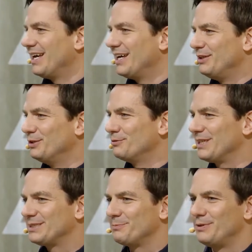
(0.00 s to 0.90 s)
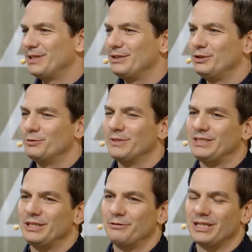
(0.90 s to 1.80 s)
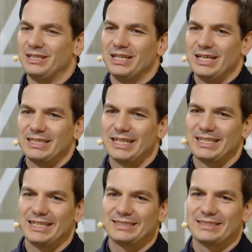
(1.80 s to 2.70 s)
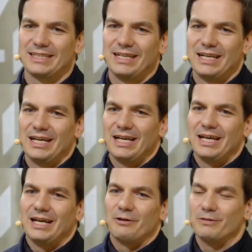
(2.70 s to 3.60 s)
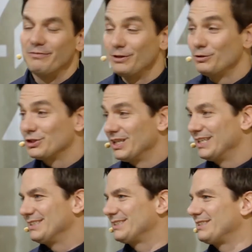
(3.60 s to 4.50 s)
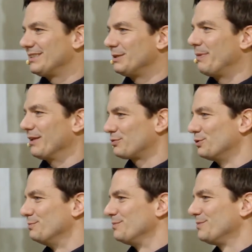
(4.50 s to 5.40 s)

a new recipe, a new material that has revolutionized the bathroom.